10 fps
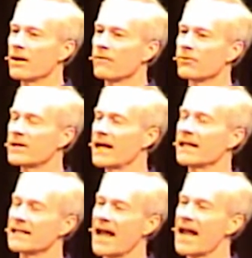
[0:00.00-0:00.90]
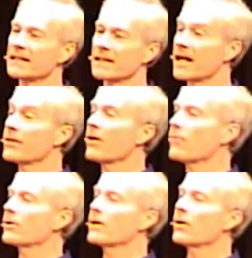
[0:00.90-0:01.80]
for daily tasks that I thought
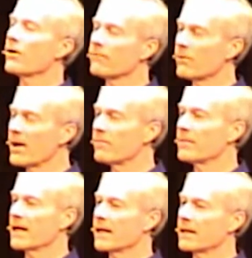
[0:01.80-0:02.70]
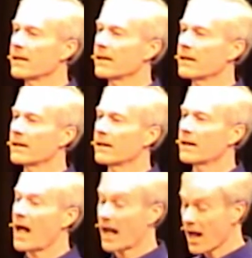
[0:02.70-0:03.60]
were going to overwhelm me.
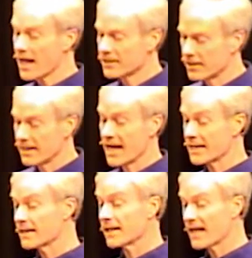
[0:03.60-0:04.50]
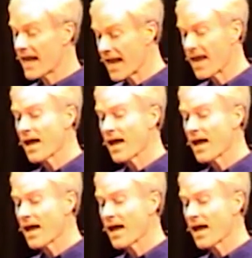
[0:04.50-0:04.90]
I got to the end of the day,